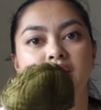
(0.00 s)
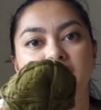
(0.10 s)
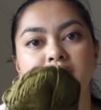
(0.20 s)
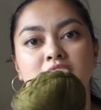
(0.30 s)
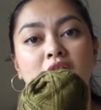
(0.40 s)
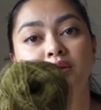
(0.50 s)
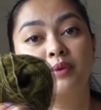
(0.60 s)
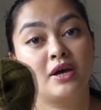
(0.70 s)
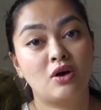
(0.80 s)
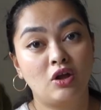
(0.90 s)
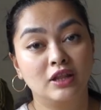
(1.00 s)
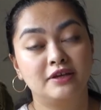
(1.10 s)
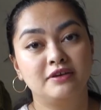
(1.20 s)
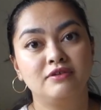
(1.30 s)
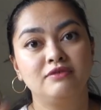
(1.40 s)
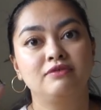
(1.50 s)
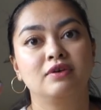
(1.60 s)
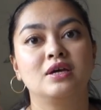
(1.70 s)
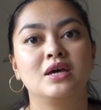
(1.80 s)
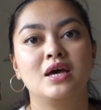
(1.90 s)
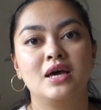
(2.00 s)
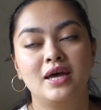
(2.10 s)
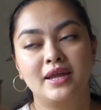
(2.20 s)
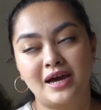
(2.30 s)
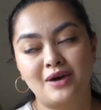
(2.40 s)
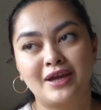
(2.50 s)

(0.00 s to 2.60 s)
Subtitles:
in the colorway olive. Now,